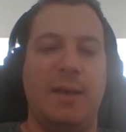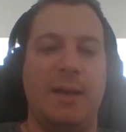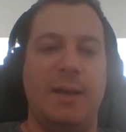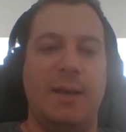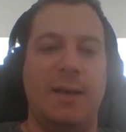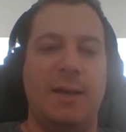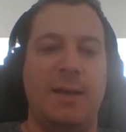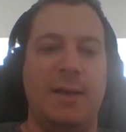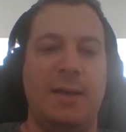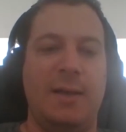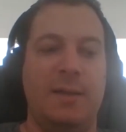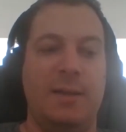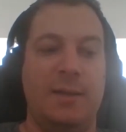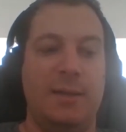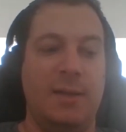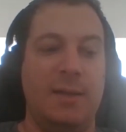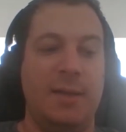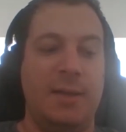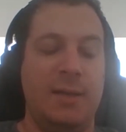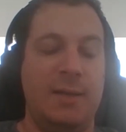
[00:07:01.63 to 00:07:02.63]
uh, a,
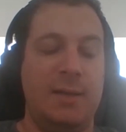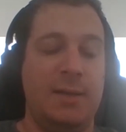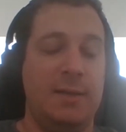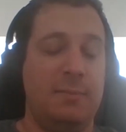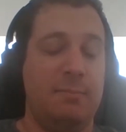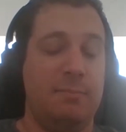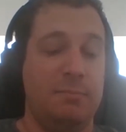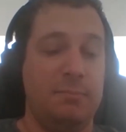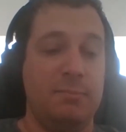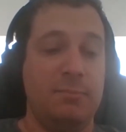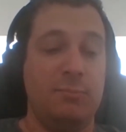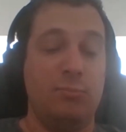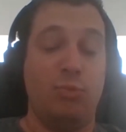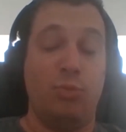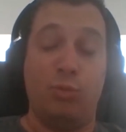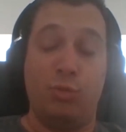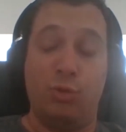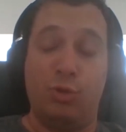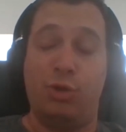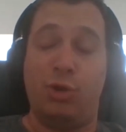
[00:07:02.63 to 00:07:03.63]
a,
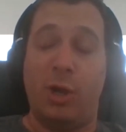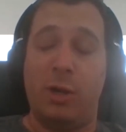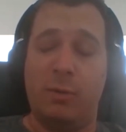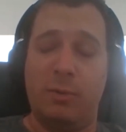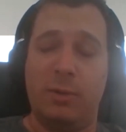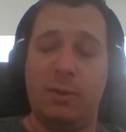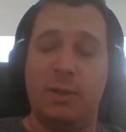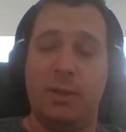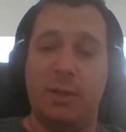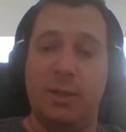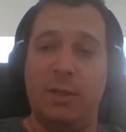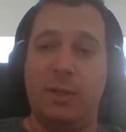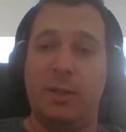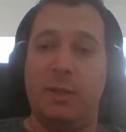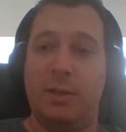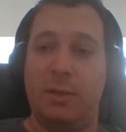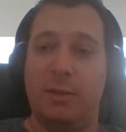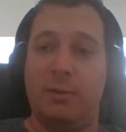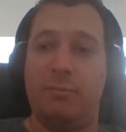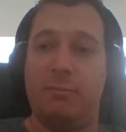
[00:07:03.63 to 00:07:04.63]

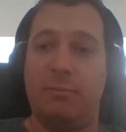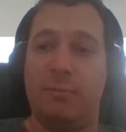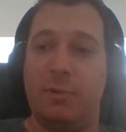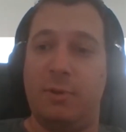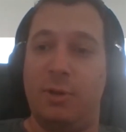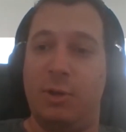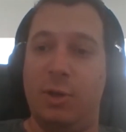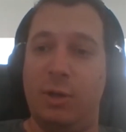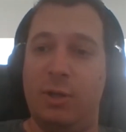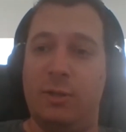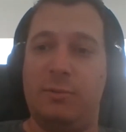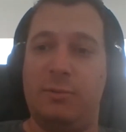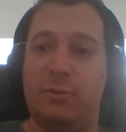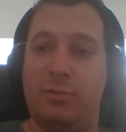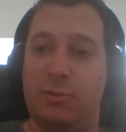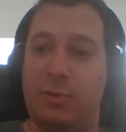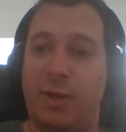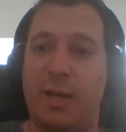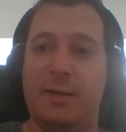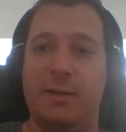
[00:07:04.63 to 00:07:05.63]
generally good
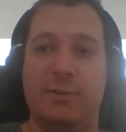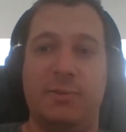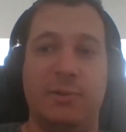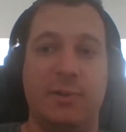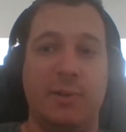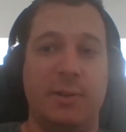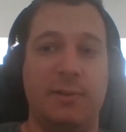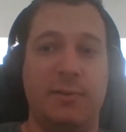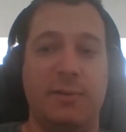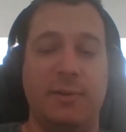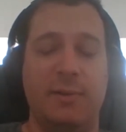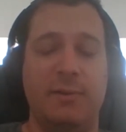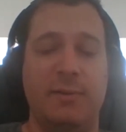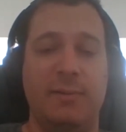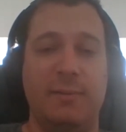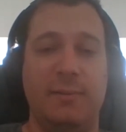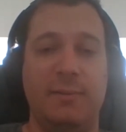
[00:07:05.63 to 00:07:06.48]
strategy. I'd say.